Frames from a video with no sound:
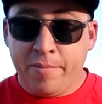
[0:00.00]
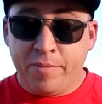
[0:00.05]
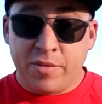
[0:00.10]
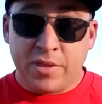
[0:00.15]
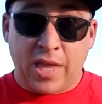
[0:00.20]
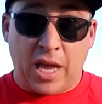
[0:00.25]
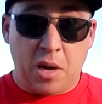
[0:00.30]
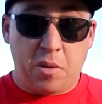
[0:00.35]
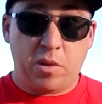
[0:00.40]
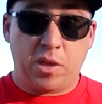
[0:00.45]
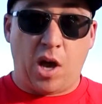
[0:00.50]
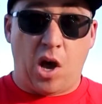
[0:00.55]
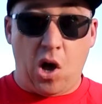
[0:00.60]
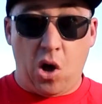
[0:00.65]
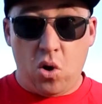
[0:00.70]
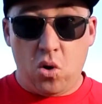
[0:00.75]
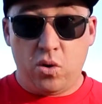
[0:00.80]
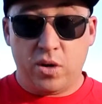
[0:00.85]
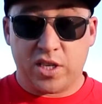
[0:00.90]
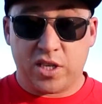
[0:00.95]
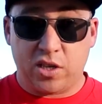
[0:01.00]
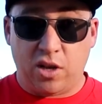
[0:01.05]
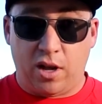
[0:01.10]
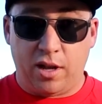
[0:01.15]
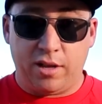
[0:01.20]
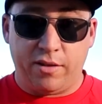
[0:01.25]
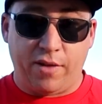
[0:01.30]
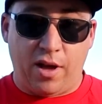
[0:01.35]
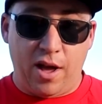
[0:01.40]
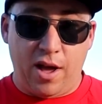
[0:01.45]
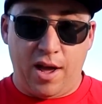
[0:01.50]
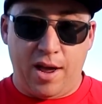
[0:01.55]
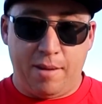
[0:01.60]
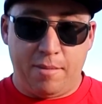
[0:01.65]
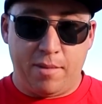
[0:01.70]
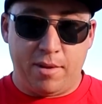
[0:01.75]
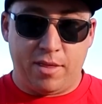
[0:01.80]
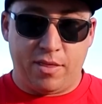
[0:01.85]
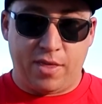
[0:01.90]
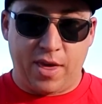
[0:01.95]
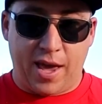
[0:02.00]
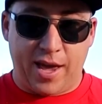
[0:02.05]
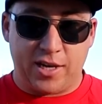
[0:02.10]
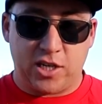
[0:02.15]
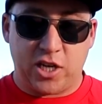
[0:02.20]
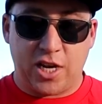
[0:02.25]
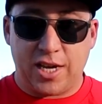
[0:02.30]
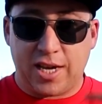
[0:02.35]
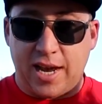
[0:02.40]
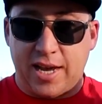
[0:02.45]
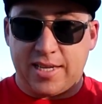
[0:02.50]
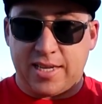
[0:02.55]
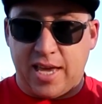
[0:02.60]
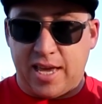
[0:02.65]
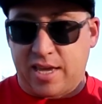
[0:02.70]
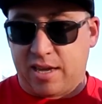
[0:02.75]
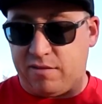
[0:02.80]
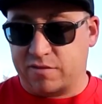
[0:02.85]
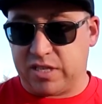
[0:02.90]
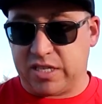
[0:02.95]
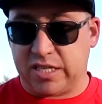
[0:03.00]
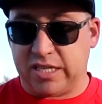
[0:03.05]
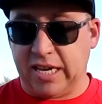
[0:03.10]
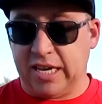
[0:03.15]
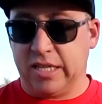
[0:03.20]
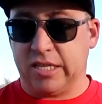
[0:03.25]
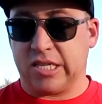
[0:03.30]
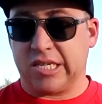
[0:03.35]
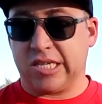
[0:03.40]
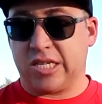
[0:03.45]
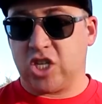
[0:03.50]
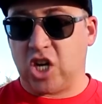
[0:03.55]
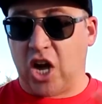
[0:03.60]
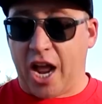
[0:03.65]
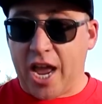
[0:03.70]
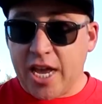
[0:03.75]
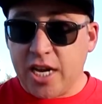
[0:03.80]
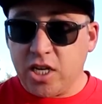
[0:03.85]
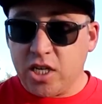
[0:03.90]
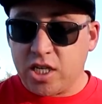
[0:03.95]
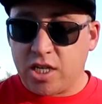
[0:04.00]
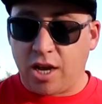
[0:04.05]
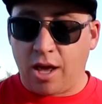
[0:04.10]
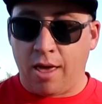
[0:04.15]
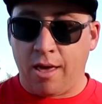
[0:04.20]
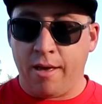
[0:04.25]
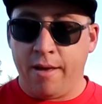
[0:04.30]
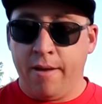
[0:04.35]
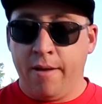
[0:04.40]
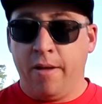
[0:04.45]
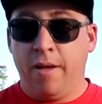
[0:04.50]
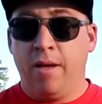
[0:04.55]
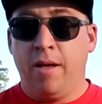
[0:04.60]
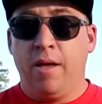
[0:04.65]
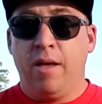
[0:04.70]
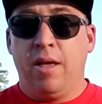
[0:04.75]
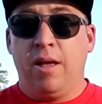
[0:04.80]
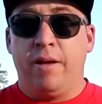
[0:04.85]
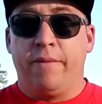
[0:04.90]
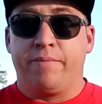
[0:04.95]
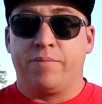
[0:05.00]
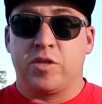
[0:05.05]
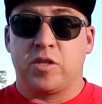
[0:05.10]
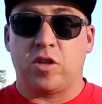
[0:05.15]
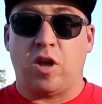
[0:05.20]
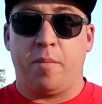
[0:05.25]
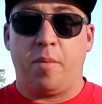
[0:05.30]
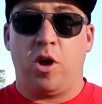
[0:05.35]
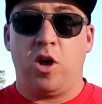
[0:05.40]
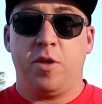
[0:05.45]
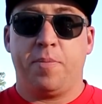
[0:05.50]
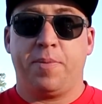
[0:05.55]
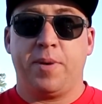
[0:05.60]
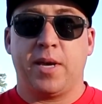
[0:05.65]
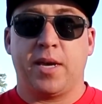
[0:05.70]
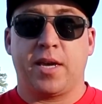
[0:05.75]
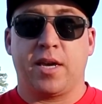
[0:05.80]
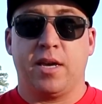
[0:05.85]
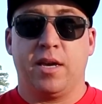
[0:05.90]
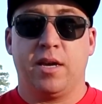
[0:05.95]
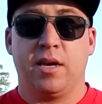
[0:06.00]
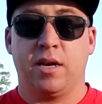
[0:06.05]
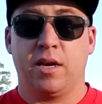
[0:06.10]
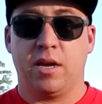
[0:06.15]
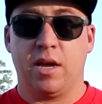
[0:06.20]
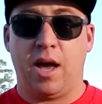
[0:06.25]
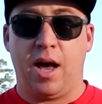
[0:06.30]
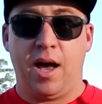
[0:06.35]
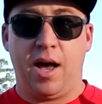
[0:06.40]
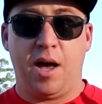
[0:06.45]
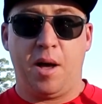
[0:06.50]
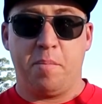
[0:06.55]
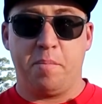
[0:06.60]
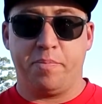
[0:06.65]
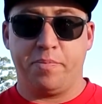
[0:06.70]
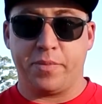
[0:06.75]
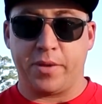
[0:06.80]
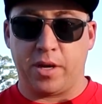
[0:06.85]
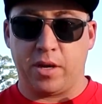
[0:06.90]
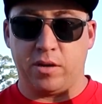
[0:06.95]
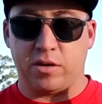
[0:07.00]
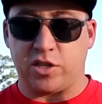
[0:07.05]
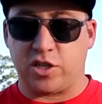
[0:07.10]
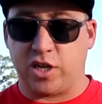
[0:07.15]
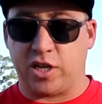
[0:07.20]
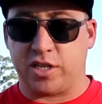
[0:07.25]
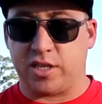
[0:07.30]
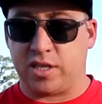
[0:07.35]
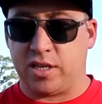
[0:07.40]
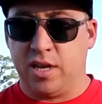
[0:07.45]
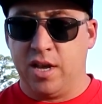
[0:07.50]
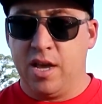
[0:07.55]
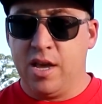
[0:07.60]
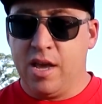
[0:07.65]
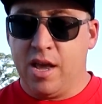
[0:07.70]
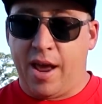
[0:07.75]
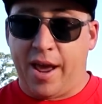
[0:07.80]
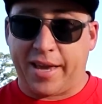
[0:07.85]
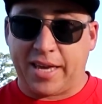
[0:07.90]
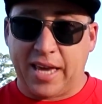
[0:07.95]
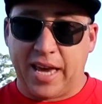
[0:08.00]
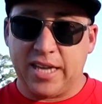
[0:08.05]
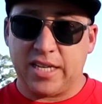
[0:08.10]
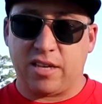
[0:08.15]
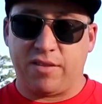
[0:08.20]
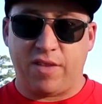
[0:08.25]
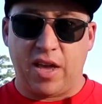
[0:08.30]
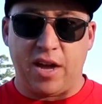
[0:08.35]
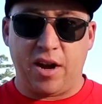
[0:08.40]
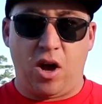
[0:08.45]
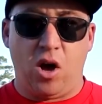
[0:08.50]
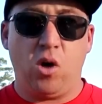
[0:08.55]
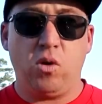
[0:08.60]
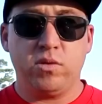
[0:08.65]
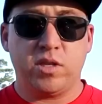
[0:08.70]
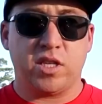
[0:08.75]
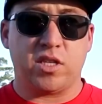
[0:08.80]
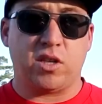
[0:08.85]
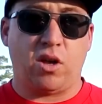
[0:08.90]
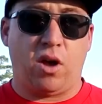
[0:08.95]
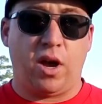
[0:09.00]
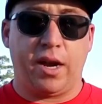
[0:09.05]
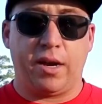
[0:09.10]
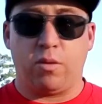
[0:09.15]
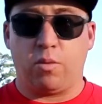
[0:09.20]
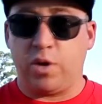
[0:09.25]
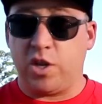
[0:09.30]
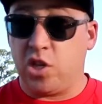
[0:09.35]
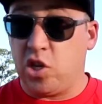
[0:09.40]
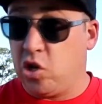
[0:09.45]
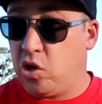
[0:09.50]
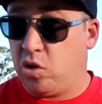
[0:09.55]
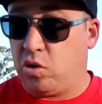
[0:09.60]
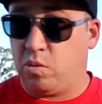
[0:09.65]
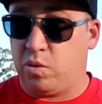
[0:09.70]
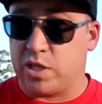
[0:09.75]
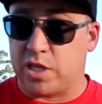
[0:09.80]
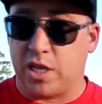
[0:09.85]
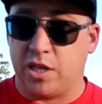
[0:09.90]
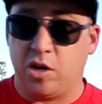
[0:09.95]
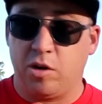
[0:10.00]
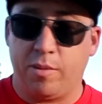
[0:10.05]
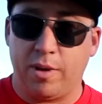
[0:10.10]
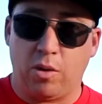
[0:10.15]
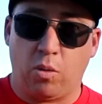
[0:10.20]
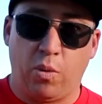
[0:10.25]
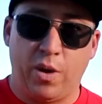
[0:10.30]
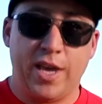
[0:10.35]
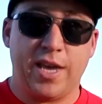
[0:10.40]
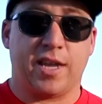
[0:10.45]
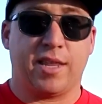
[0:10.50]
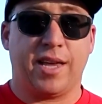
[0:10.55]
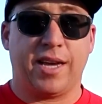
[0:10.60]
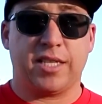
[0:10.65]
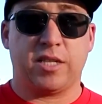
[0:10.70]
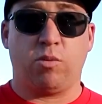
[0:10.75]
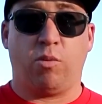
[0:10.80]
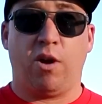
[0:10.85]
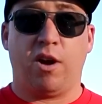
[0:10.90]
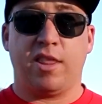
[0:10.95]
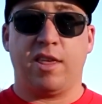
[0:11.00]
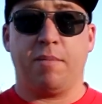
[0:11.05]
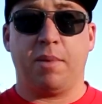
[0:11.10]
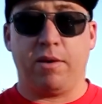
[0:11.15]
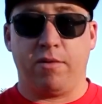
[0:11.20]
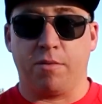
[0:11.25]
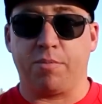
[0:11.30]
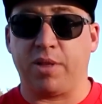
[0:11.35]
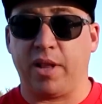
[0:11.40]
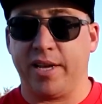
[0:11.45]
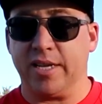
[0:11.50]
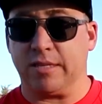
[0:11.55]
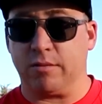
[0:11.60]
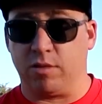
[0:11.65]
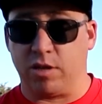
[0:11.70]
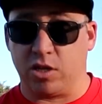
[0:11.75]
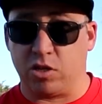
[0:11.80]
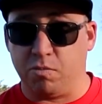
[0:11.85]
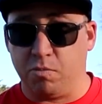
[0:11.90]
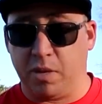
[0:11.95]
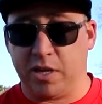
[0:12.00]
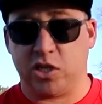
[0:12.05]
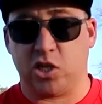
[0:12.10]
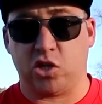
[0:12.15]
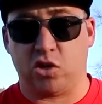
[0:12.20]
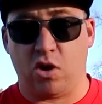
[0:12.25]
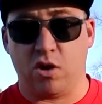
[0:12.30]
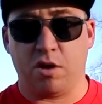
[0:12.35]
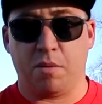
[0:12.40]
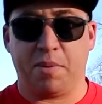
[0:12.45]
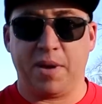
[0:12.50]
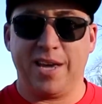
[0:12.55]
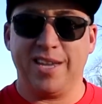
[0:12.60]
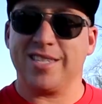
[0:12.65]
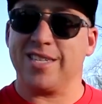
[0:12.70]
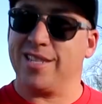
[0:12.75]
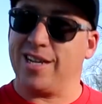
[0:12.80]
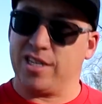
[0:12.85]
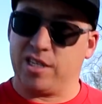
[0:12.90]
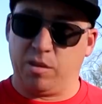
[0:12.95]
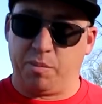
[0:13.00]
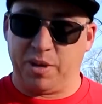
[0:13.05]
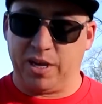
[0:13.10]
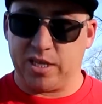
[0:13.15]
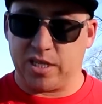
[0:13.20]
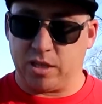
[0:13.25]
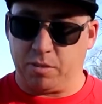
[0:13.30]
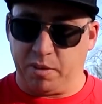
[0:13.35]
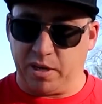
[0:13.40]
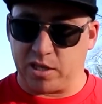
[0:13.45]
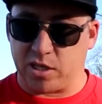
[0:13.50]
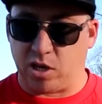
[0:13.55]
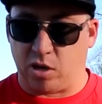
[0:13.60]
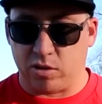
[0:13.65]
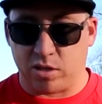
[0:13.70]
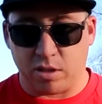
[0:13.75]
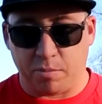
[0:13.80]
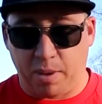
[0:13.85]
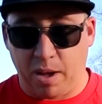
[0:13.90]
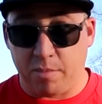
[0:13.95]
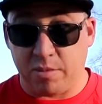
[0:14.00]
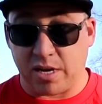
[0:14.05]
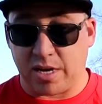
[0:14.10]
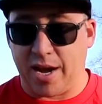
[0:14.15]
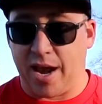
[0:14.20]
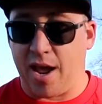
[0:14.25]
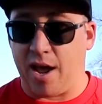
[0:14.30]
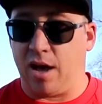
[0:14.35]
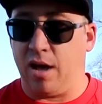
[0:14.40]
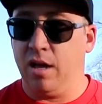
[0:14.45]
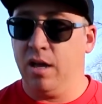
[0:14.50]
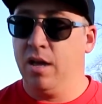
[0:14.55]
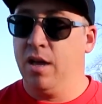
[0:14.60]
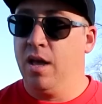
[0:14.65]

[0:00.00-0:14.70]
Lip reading: they were the older style of arm that GK Tech have since changed. So I'm hoping it's just a case of that old design we knew was a little bit weak. That's why they've been replaced with a much stronger piece, and that's the piece that's being sold to the public now.